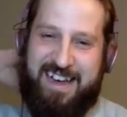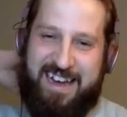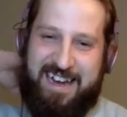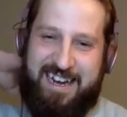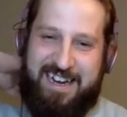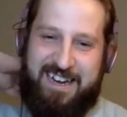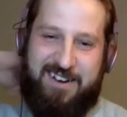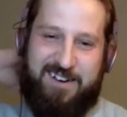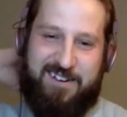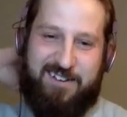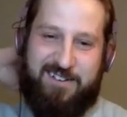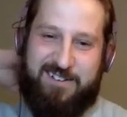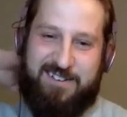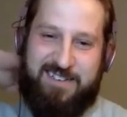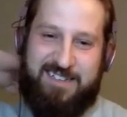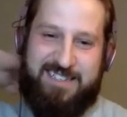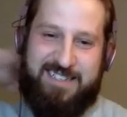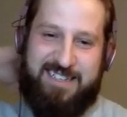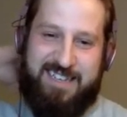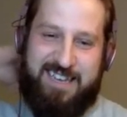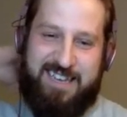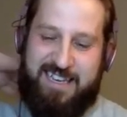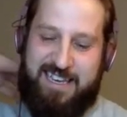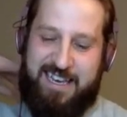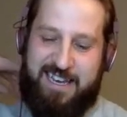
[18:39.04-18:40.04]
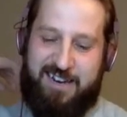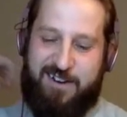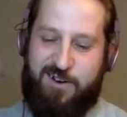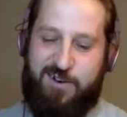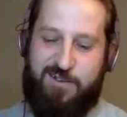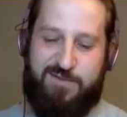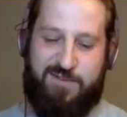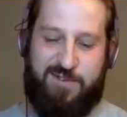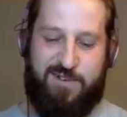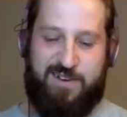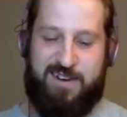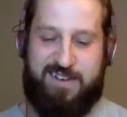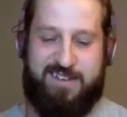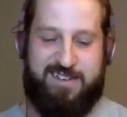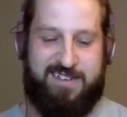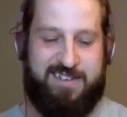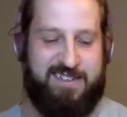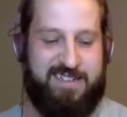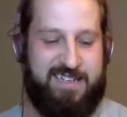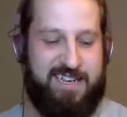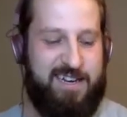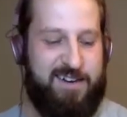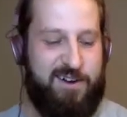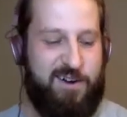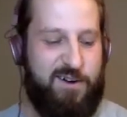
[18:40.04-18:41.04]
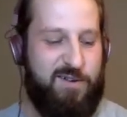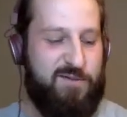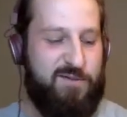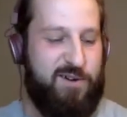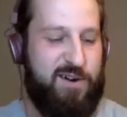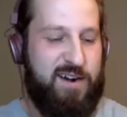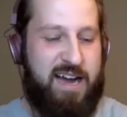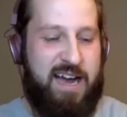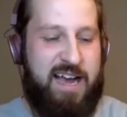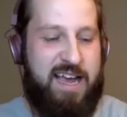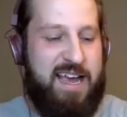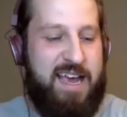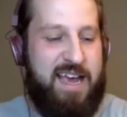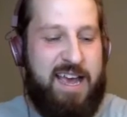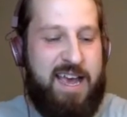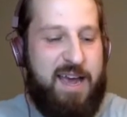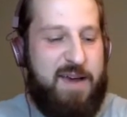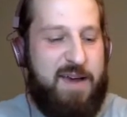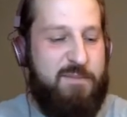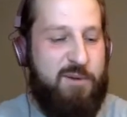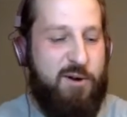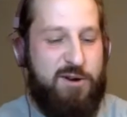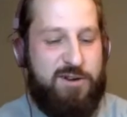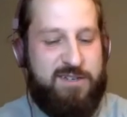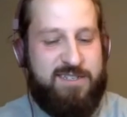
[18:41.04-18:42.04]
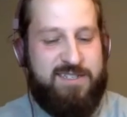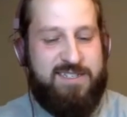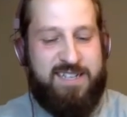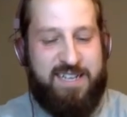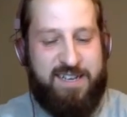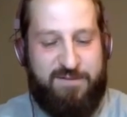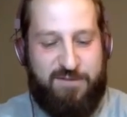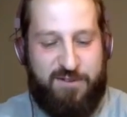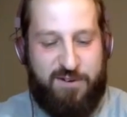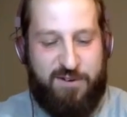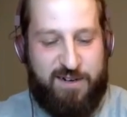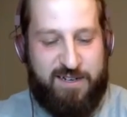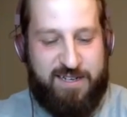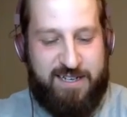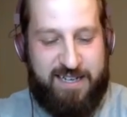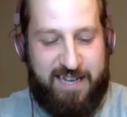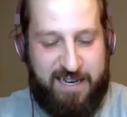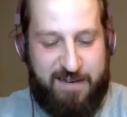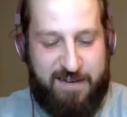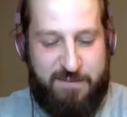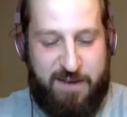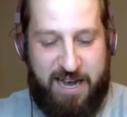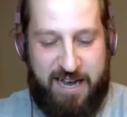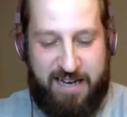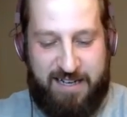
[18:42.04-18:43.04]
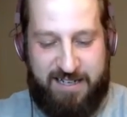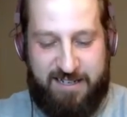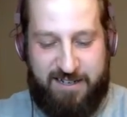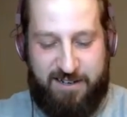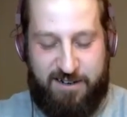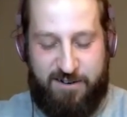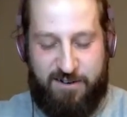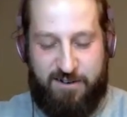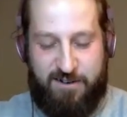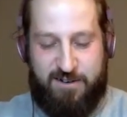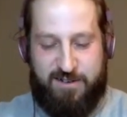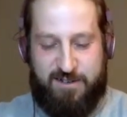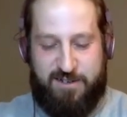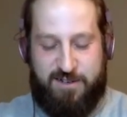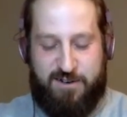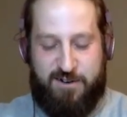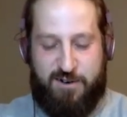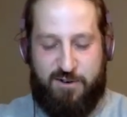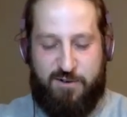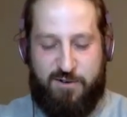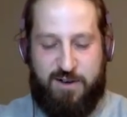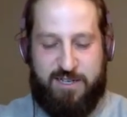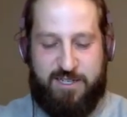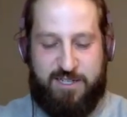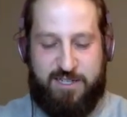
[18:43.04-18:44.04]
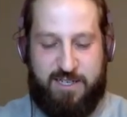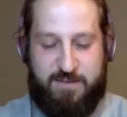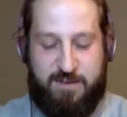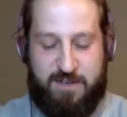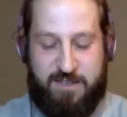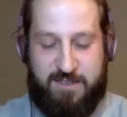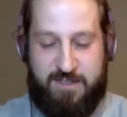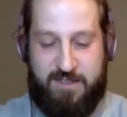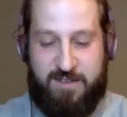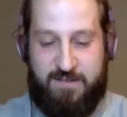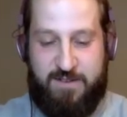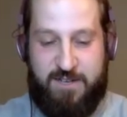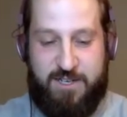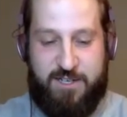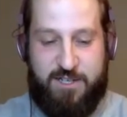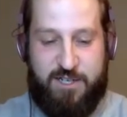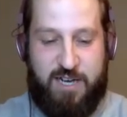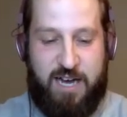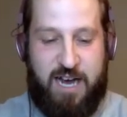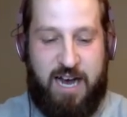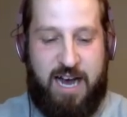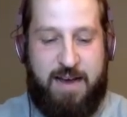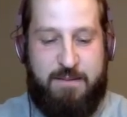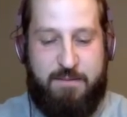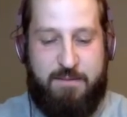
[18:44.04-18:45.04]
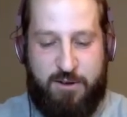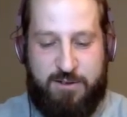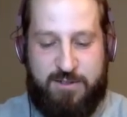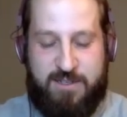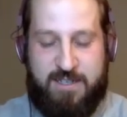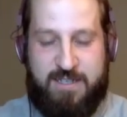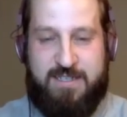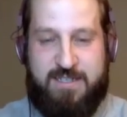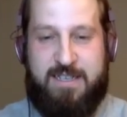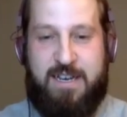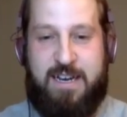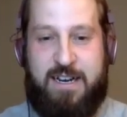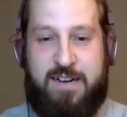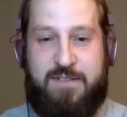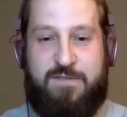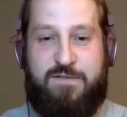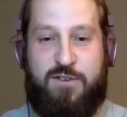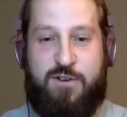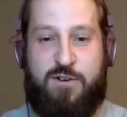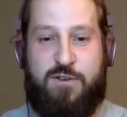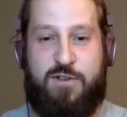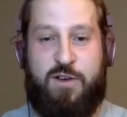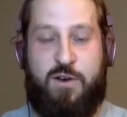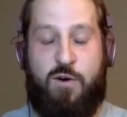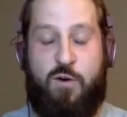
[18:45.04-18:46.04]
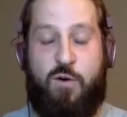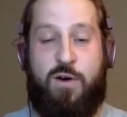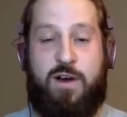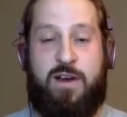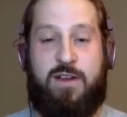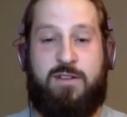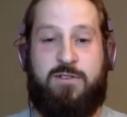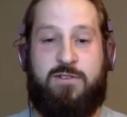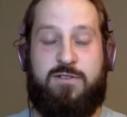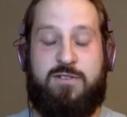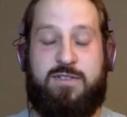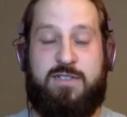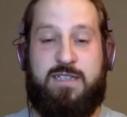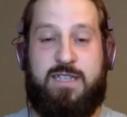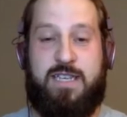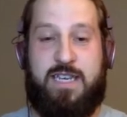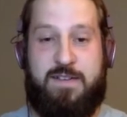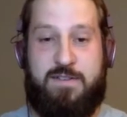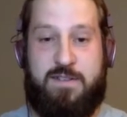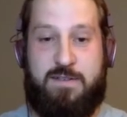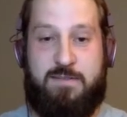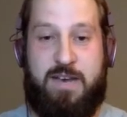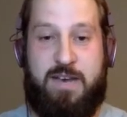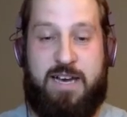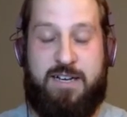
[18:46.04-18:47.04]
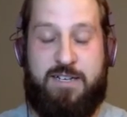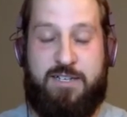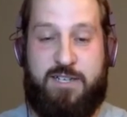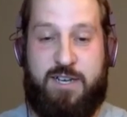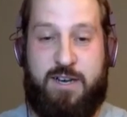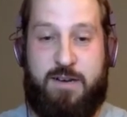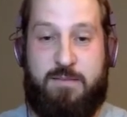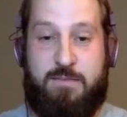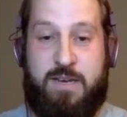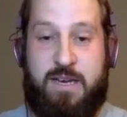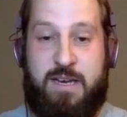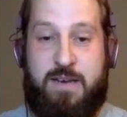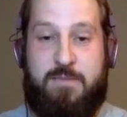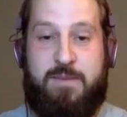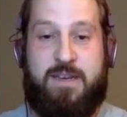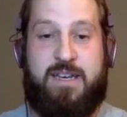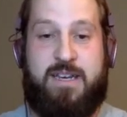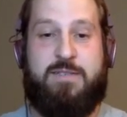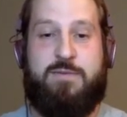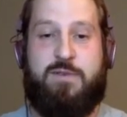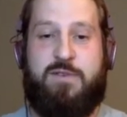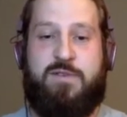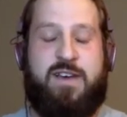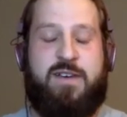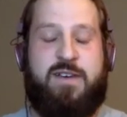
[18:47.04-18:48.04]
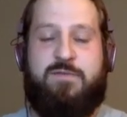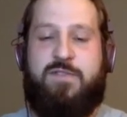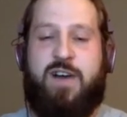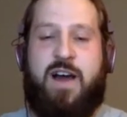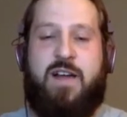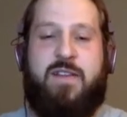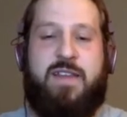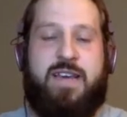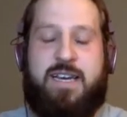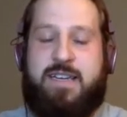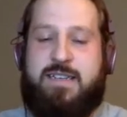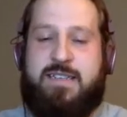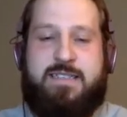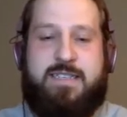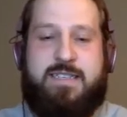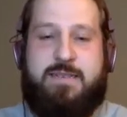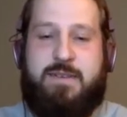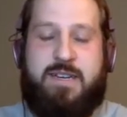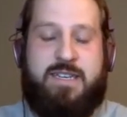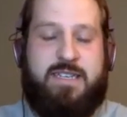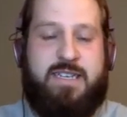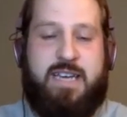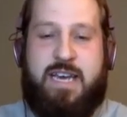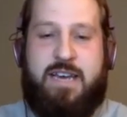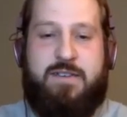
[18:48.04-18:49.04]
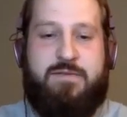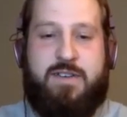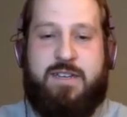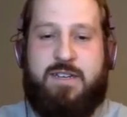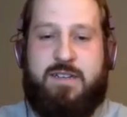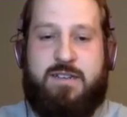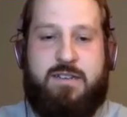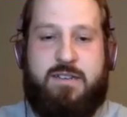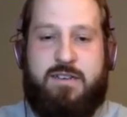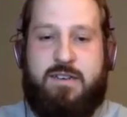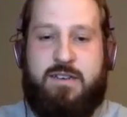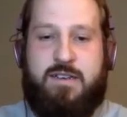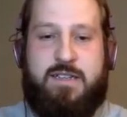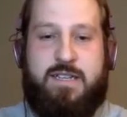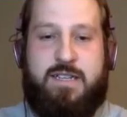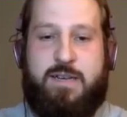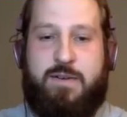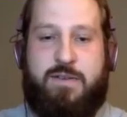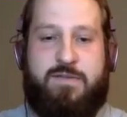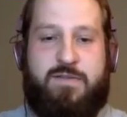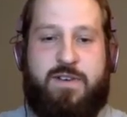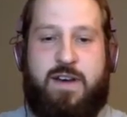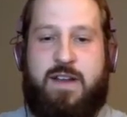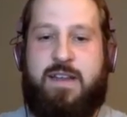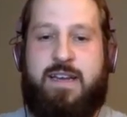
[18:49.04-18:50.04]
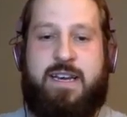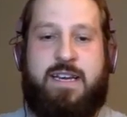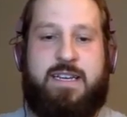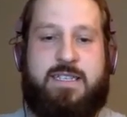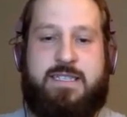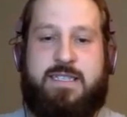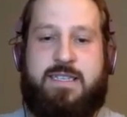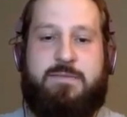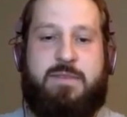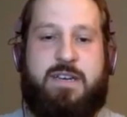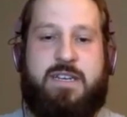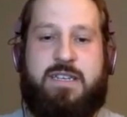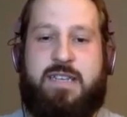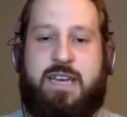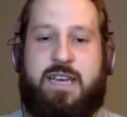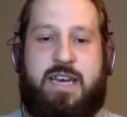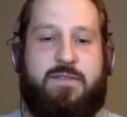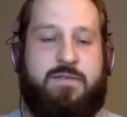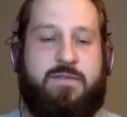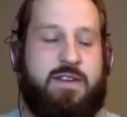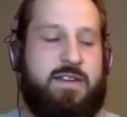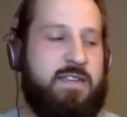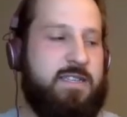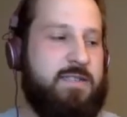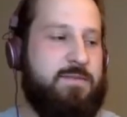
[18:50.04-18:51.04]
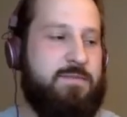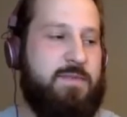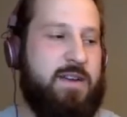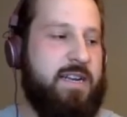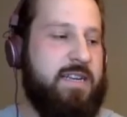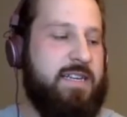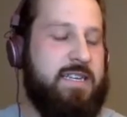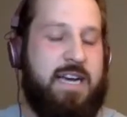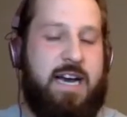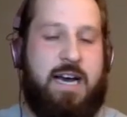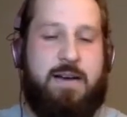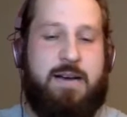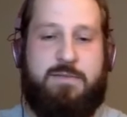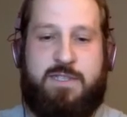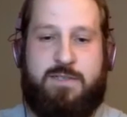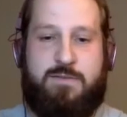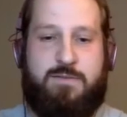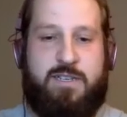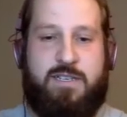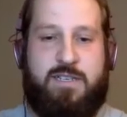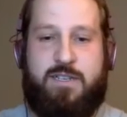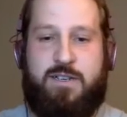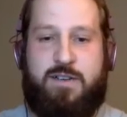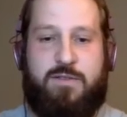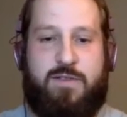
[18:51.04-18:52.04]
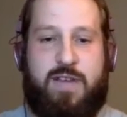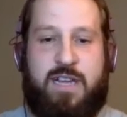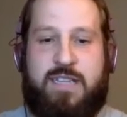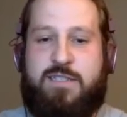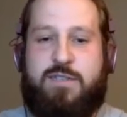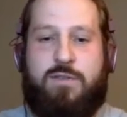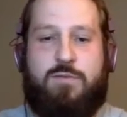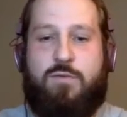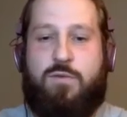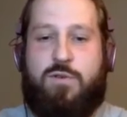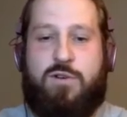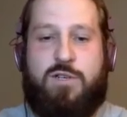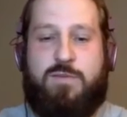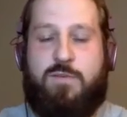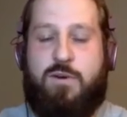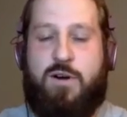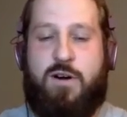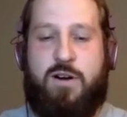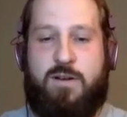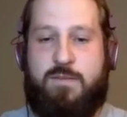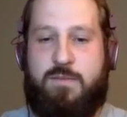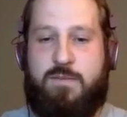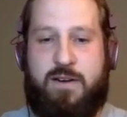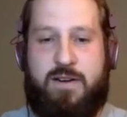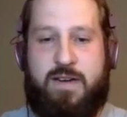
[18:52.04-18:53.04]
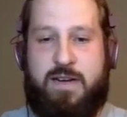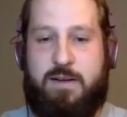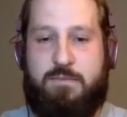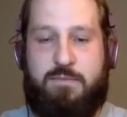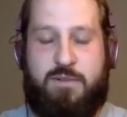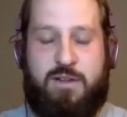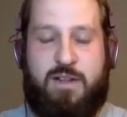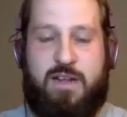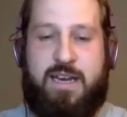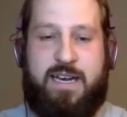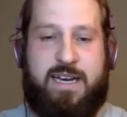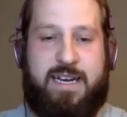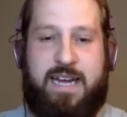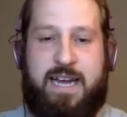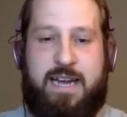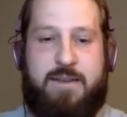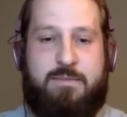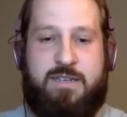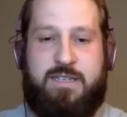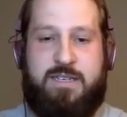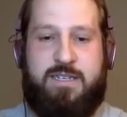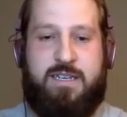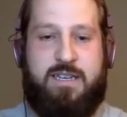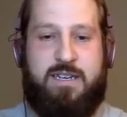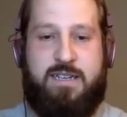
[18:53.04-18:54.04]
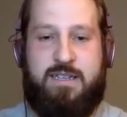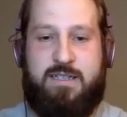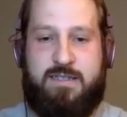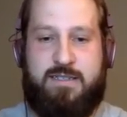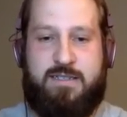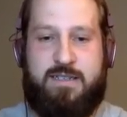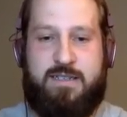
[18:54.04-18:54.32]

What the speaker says: I know. It's like, get over it. I personally, get back to your question about the division, I'm most excited for the Oilers and Leafs matchup, because we finally get to see McDavid. Like, we finally get to see McDavid as many times as we do. That's the worst part about him playing at Edmonton